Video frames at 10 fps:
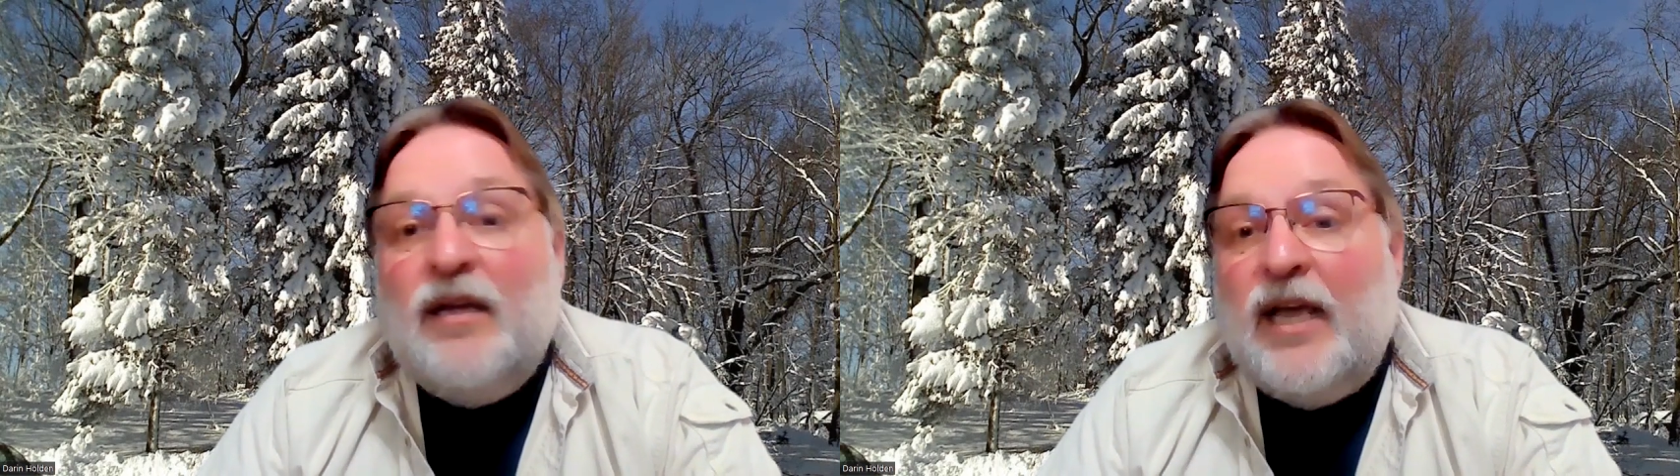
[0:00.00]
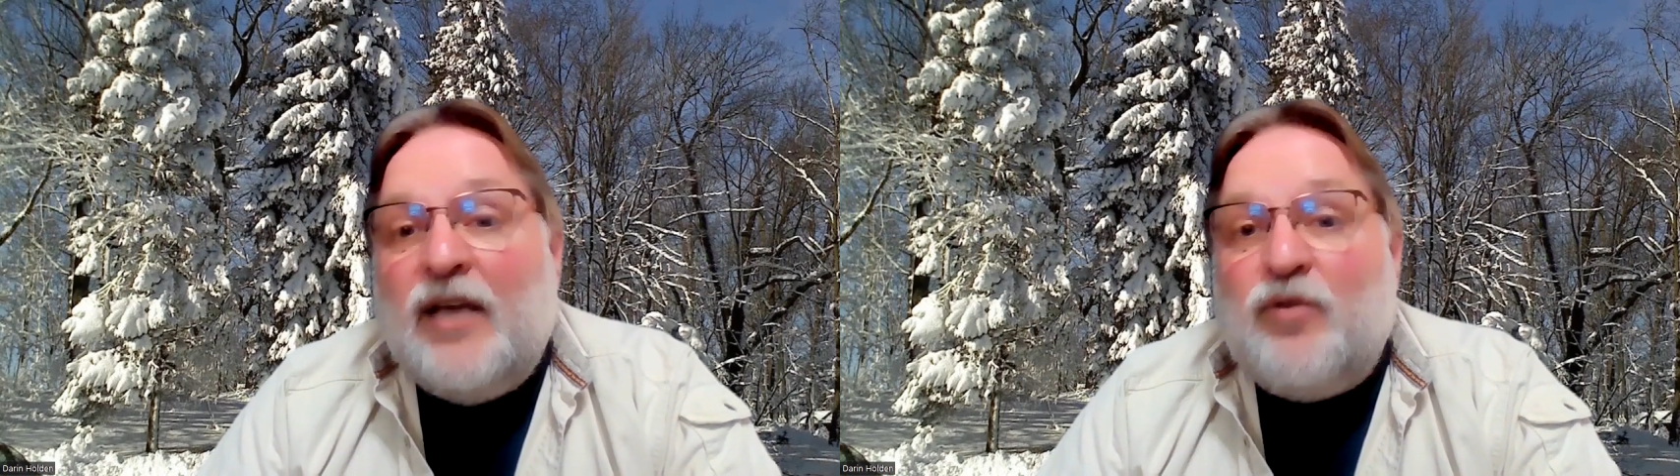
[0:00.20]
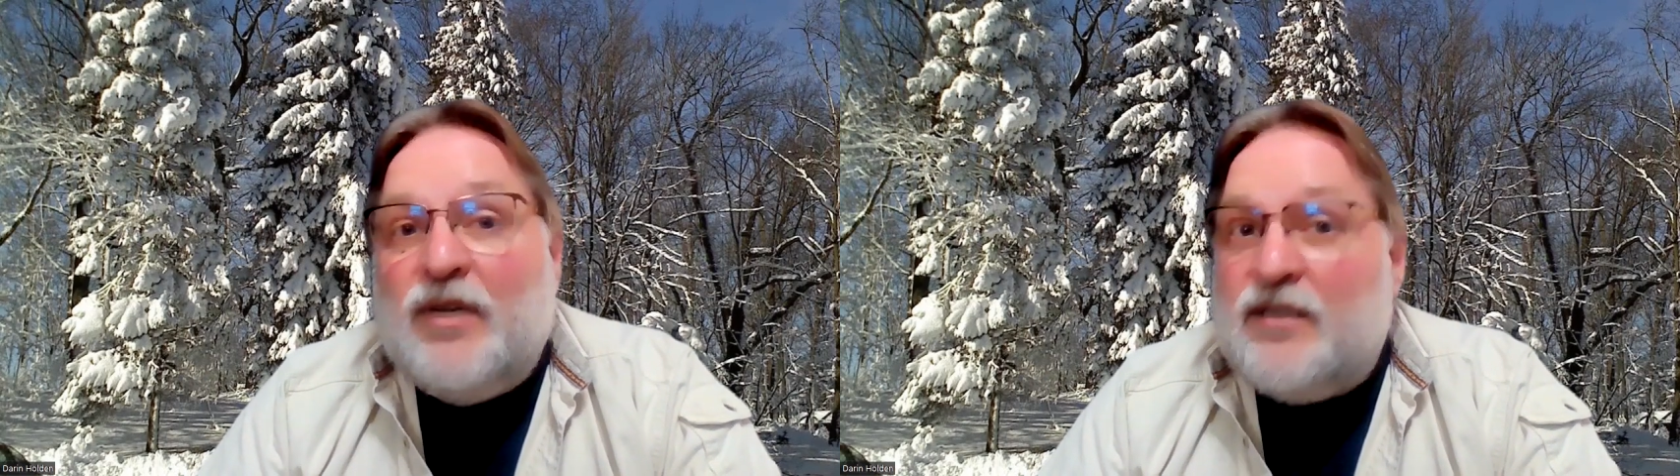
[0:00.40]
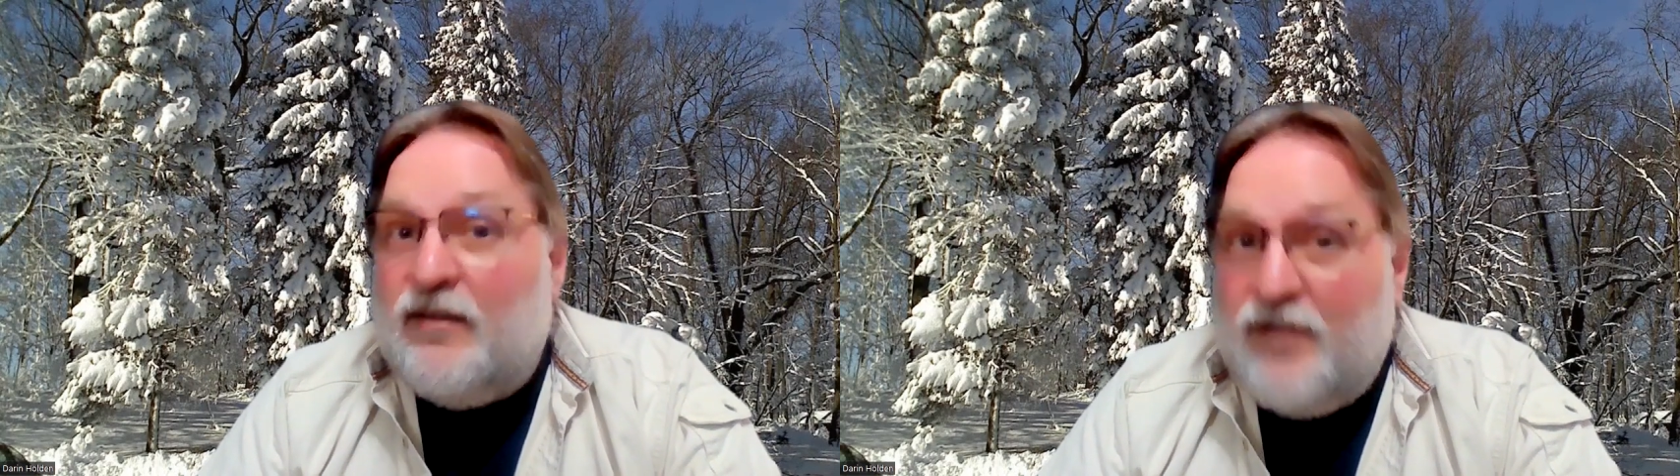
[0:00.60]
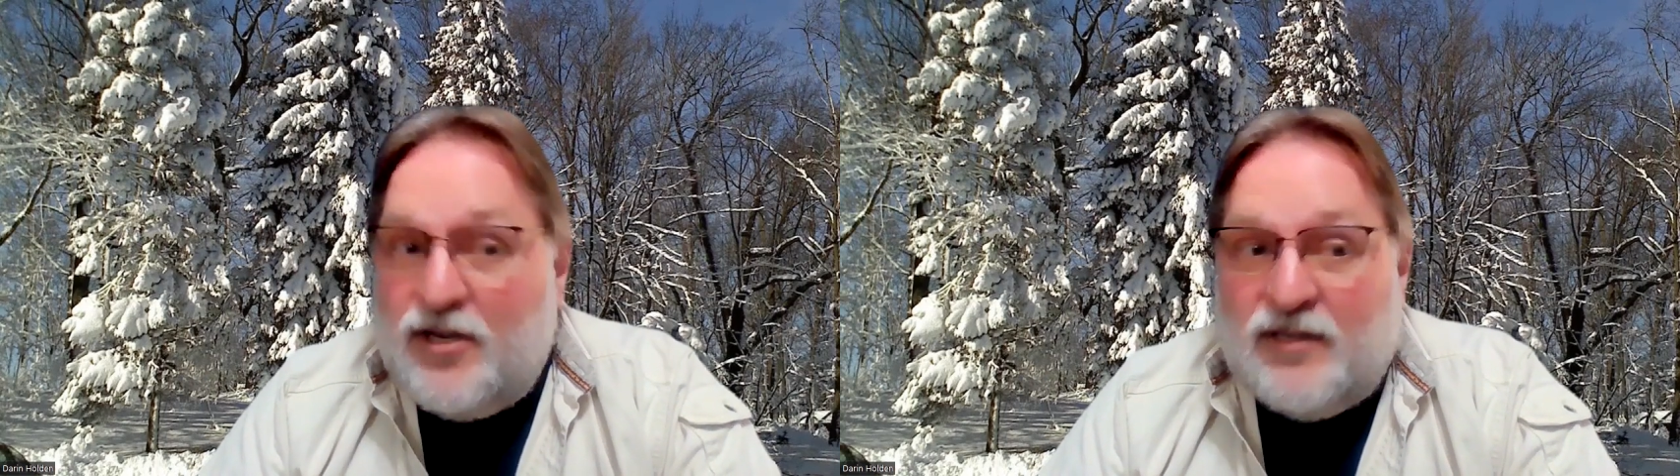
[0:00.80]
increased
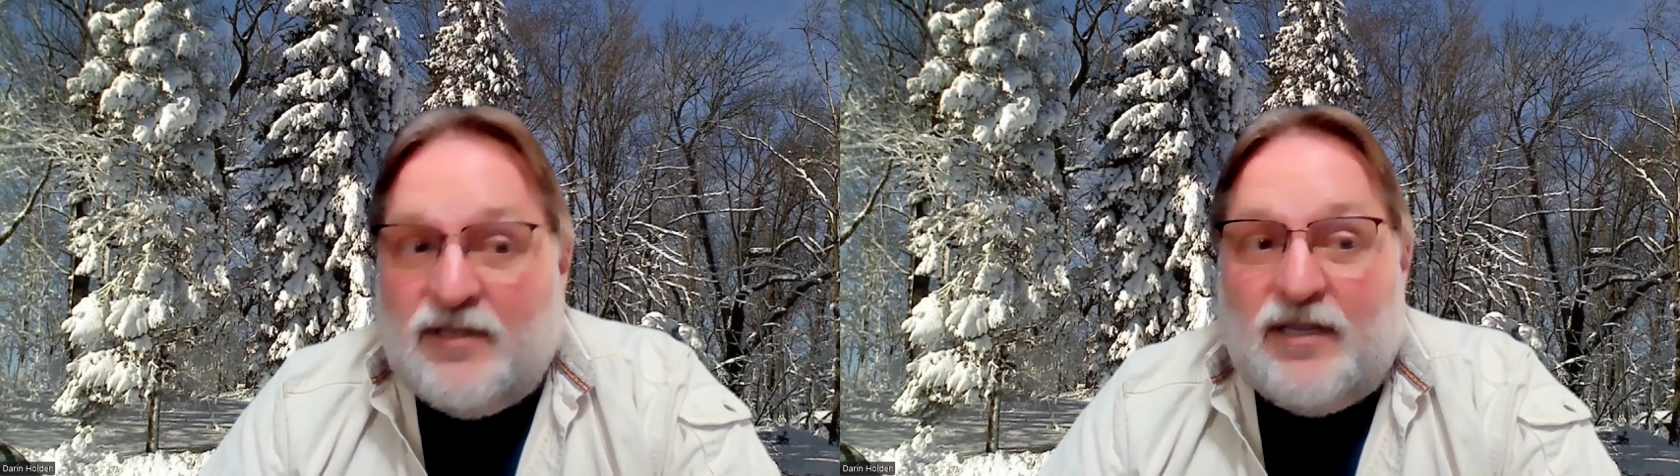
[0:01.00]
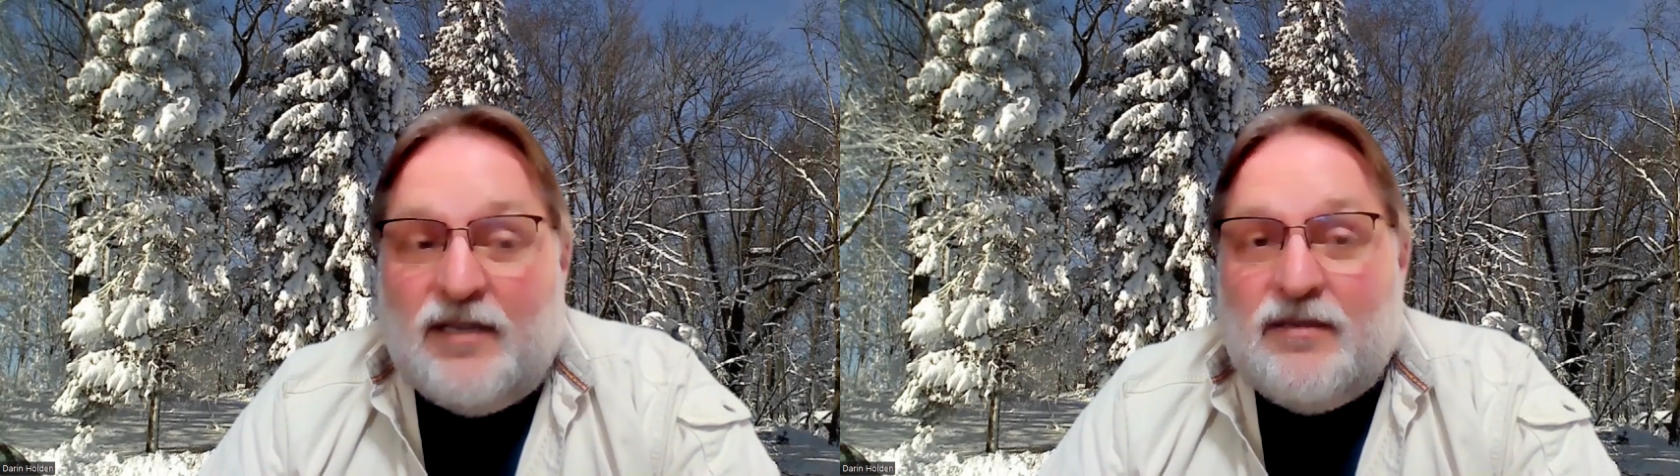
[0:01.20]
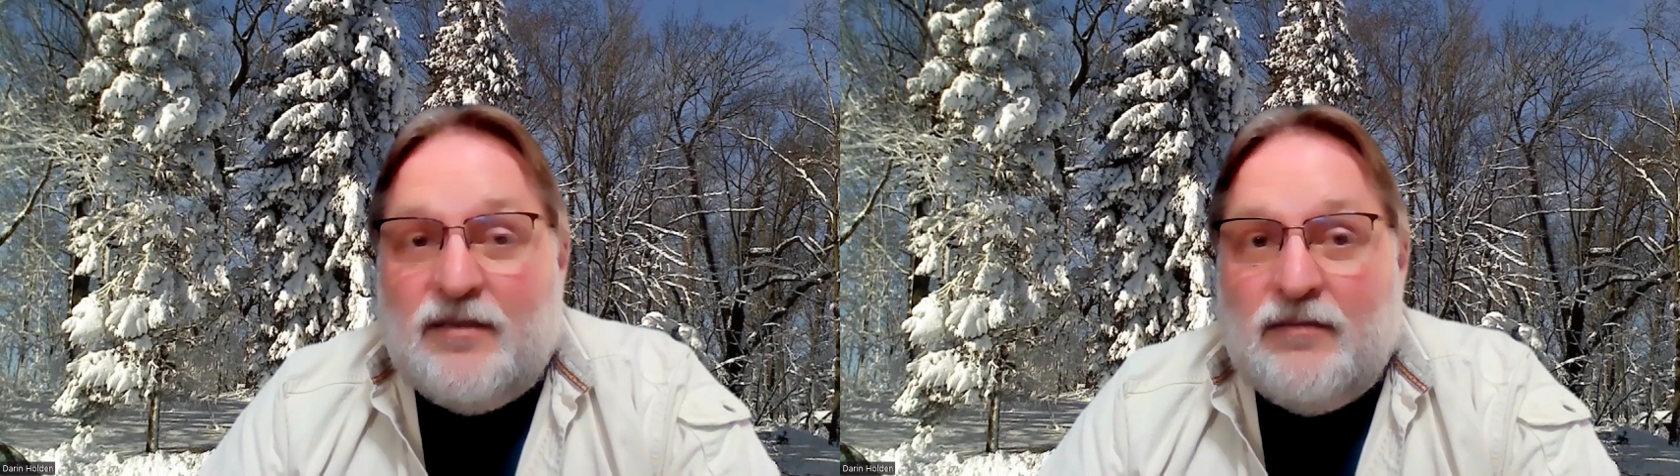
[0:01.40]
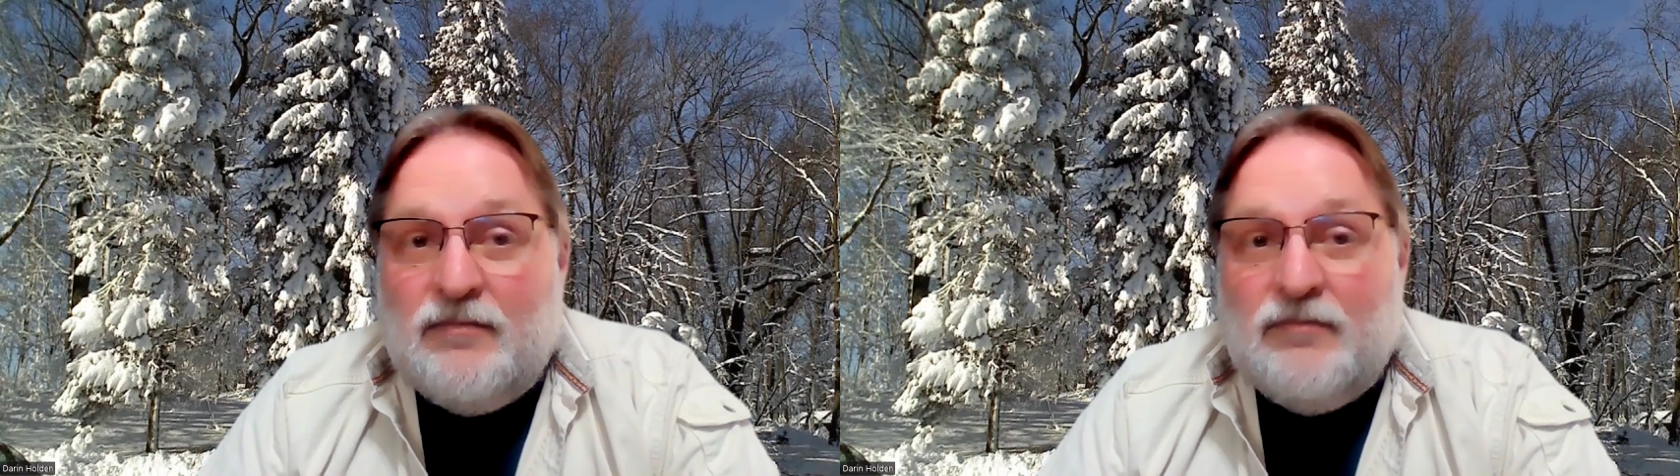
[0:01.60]
efficiencies,